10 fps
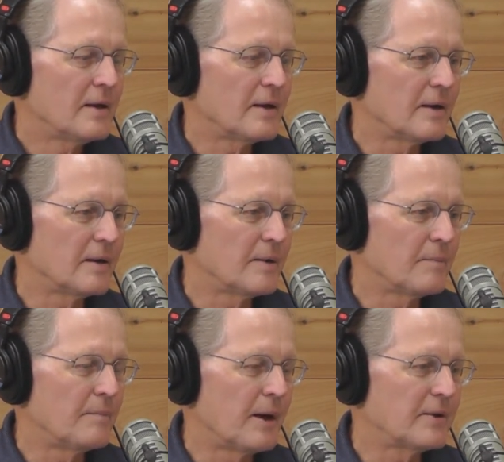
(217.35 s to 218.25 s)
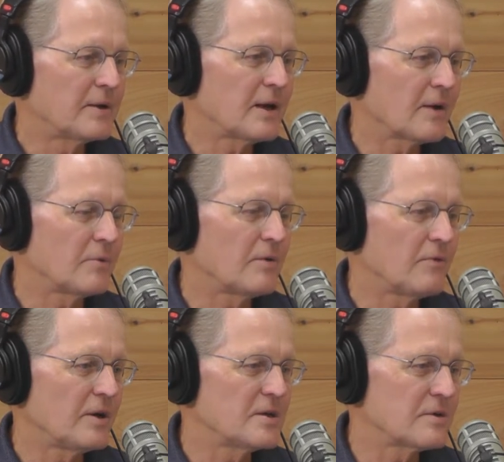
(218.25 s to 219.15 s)
Uh, by the time we'd
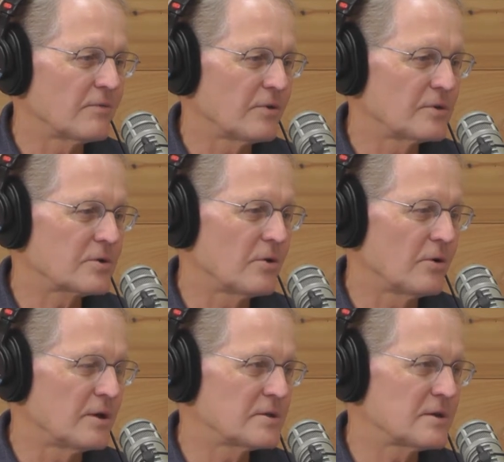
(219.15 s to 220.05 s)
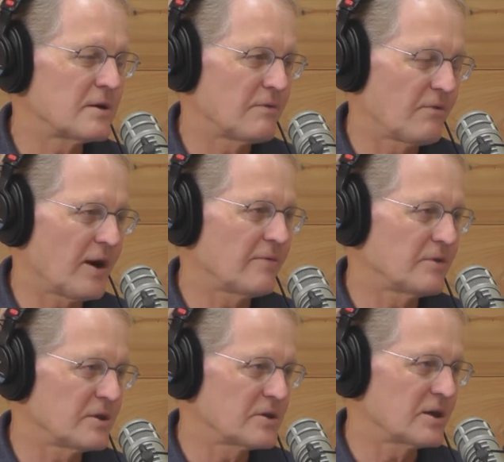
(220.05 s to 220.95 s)
finished the first course, five
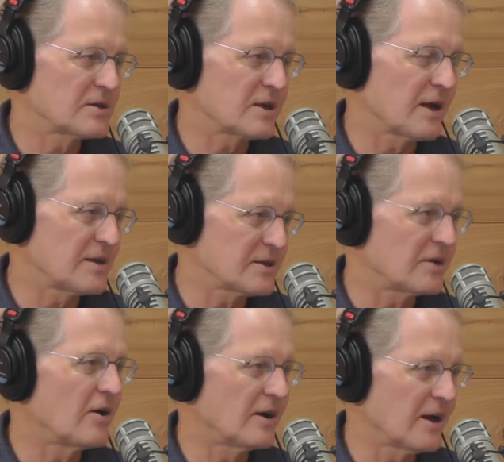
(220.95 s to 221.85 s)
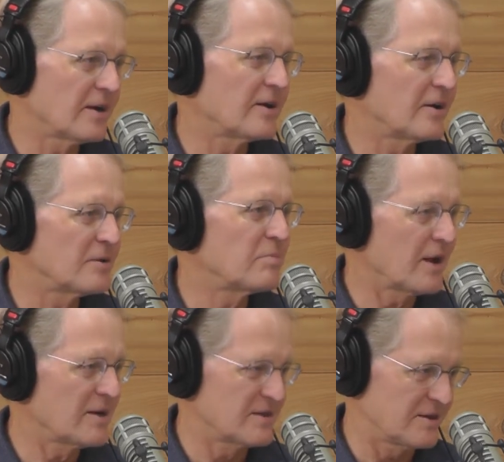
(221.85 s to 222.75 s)
of the six guys had gone on to other
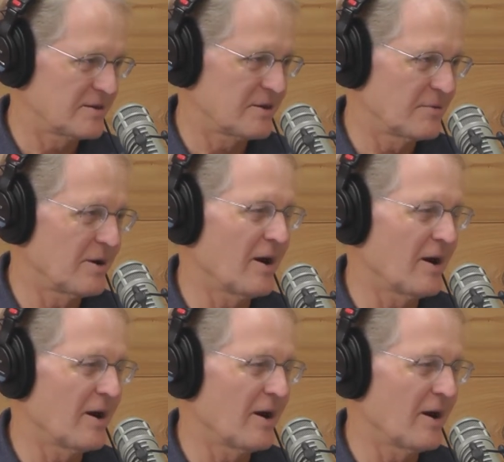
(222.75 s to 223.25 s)
places. So oh,